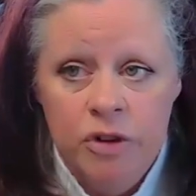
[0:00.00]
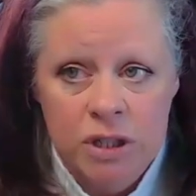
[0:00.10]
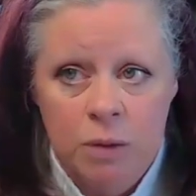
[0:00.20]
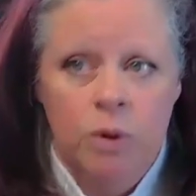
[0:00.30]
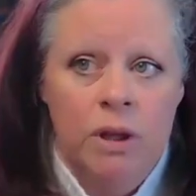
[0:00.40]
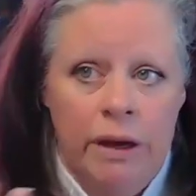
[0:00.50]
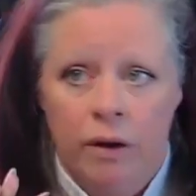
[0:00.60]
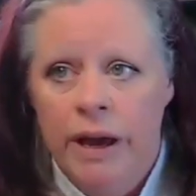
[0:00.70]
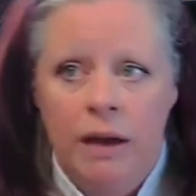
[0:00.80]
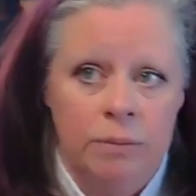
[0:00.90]
For some, we're like,
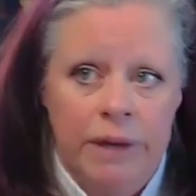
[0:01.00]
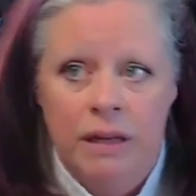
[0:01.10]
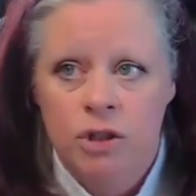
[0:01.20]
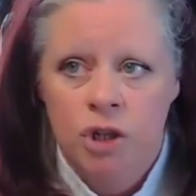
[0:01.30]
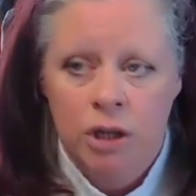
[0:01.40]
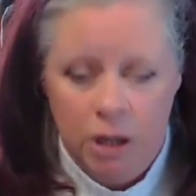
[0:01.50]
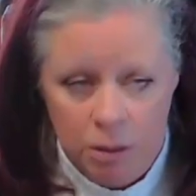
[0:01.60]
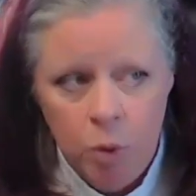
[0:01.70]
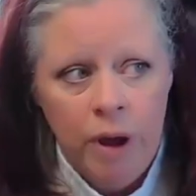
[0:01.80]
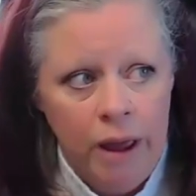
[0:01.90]
okay, I'm getting shook and
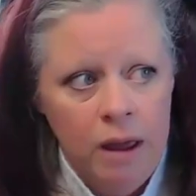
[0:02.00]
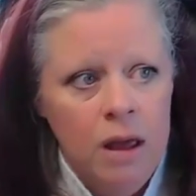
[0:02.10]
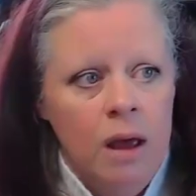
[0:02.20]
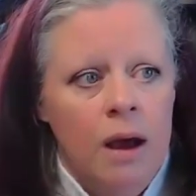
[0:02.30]
I'm okay.